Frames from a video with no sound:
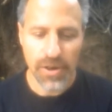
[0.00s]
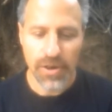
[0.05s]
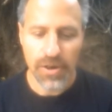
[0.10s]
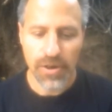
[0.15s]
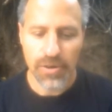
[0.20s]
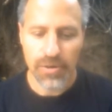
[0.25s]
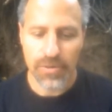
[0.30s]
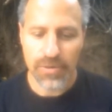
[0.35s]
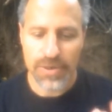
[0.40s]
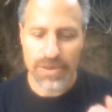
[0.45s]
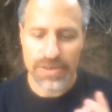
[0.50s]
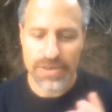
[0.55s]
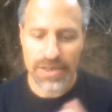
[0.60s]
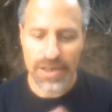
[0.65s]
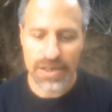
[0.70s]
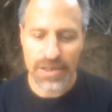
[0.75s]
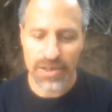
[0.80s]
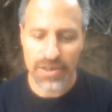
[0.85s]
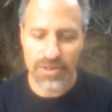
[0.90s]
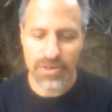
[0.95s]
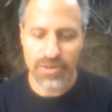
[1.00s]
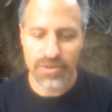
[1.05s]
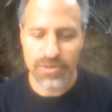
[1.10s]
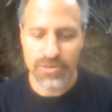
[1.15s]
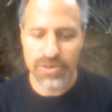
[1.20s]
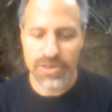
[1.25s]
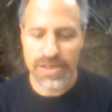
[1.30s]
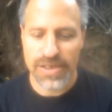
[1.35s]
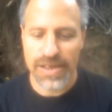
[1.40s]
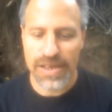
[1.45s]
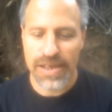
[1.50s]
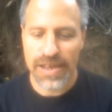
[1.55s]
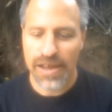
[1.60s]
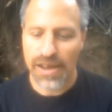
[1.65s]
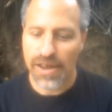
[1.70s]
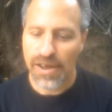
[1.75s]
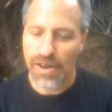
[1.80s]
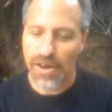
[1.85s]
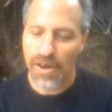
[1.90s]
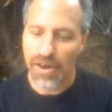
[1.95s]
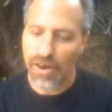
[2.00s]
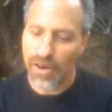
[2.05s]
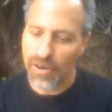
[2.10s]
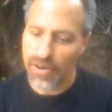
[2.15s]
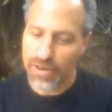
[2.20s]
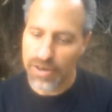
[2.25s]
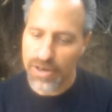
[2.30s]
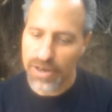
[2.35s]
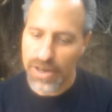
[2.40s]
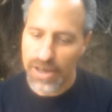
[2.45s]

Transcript: or is that usually on